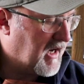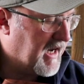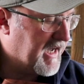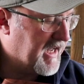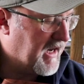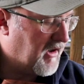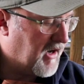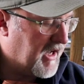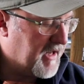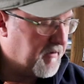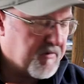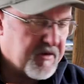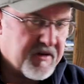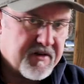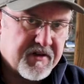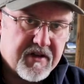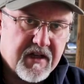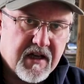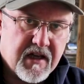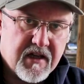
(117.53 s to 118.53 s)

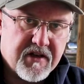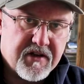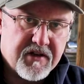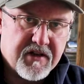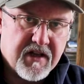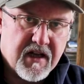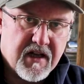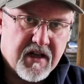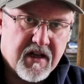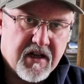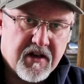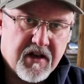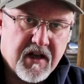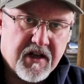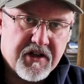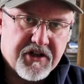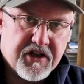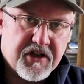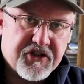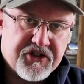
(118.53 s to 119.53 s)
alignment and, uh,
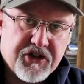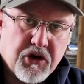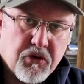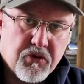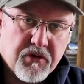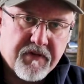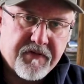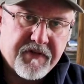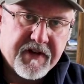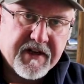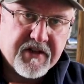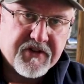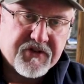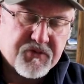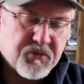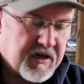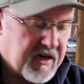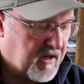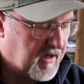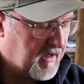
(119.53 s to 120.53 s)
and good shoulder fit
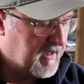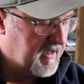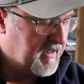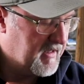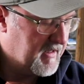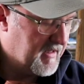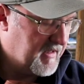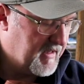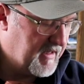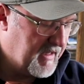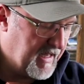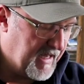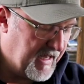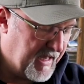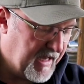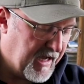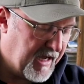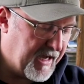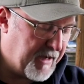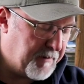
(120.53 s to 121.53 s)
as well.
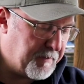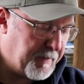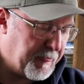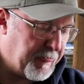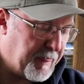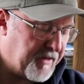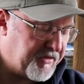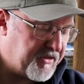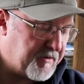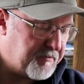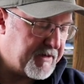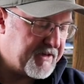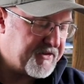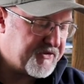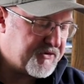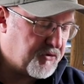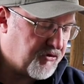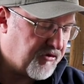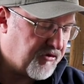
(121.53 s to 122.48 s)
Um, the pistol